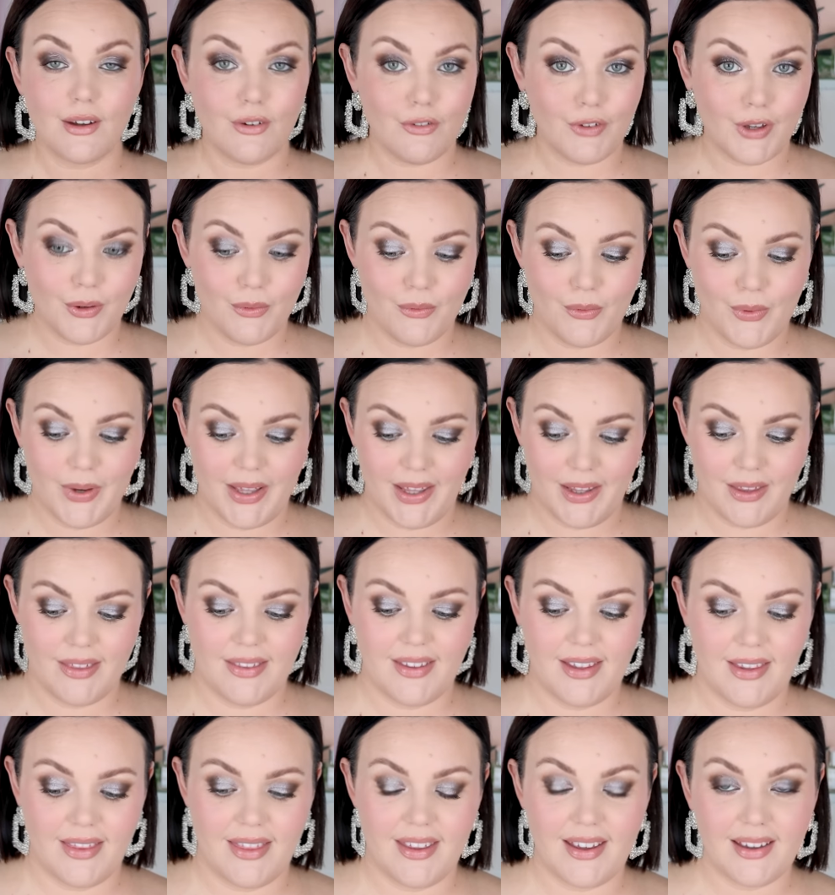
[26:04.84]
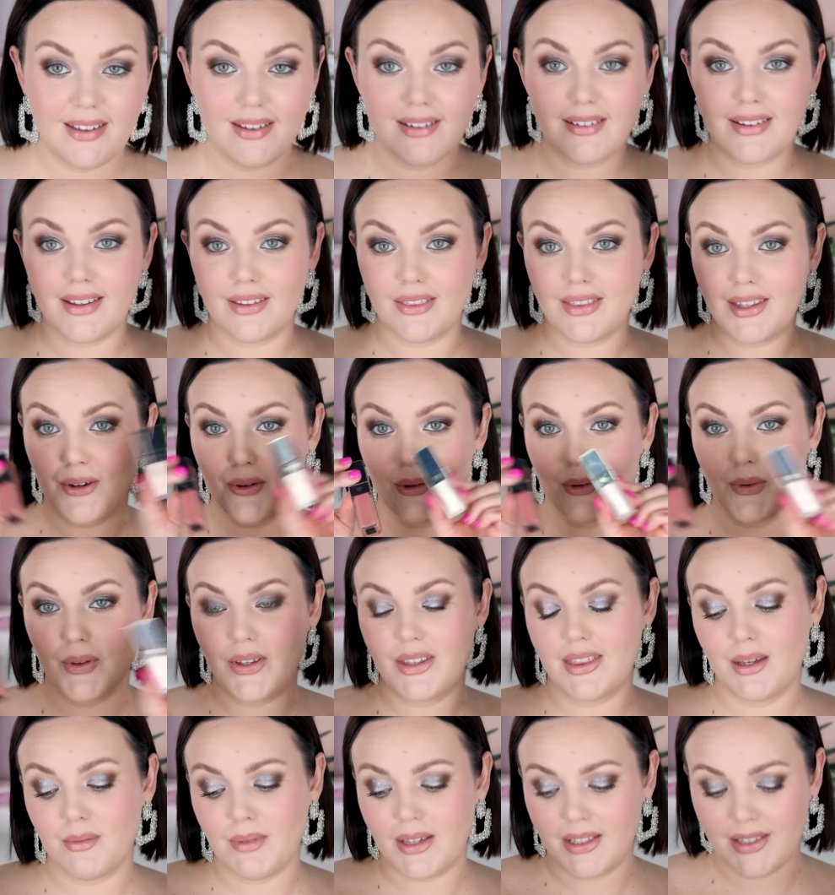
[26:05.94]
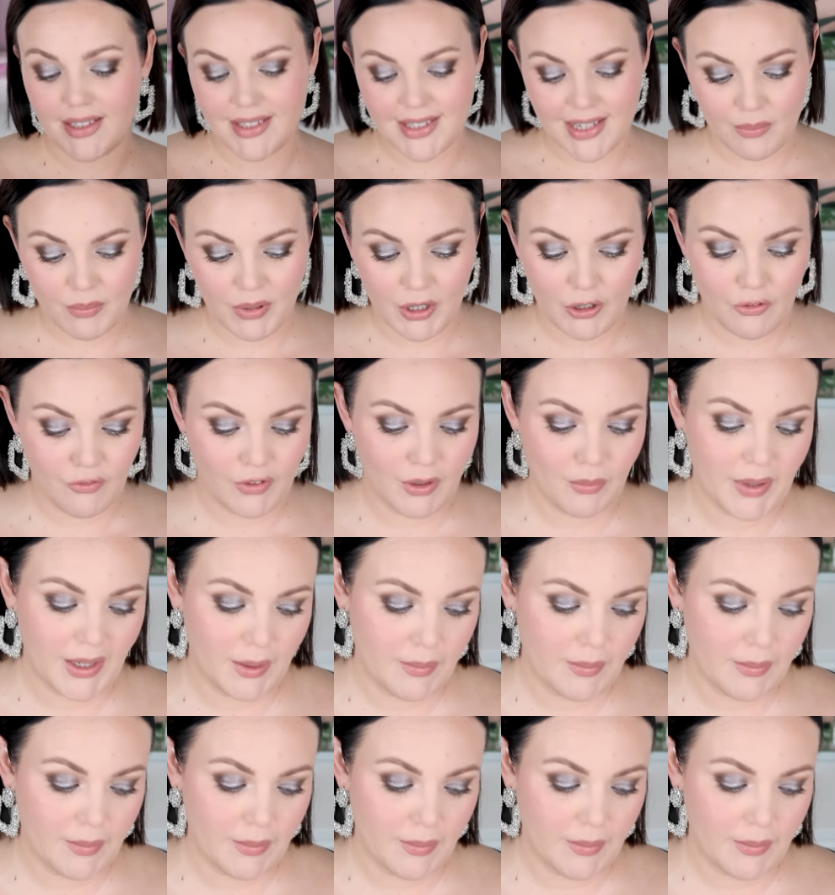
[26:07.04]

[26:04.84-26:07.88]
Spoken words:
love it with the Calanthe Orchid. They make this like perfect